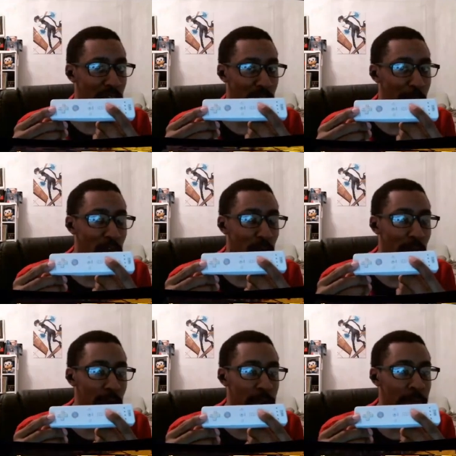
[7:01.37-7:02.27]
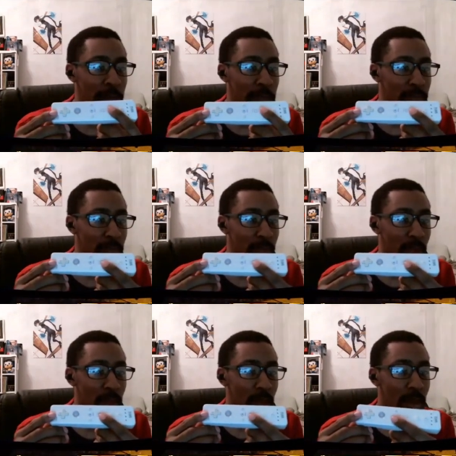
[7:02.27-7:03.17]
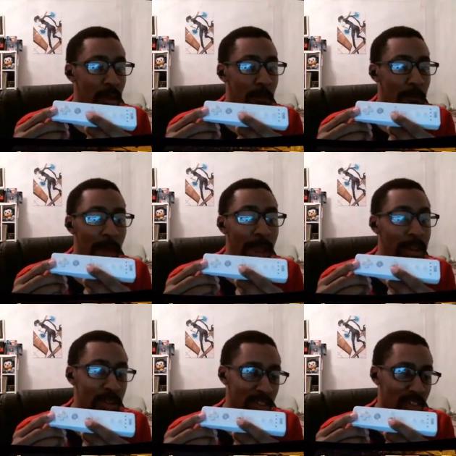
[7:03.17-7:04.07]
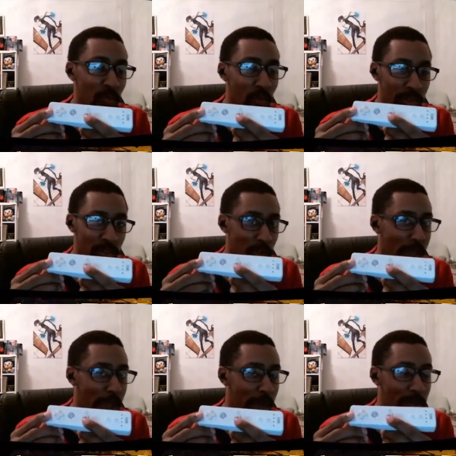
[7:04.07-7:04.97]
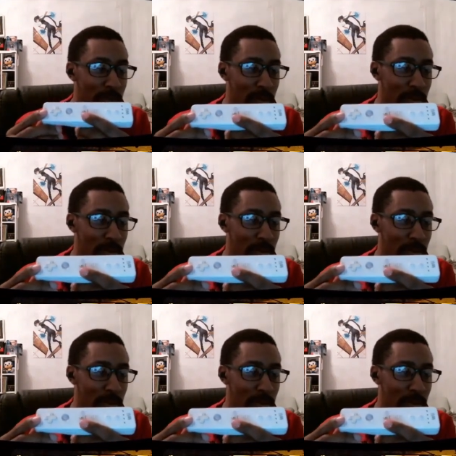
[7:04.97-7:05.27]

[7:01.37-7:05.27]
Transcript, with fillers: the special button. Minus was grab.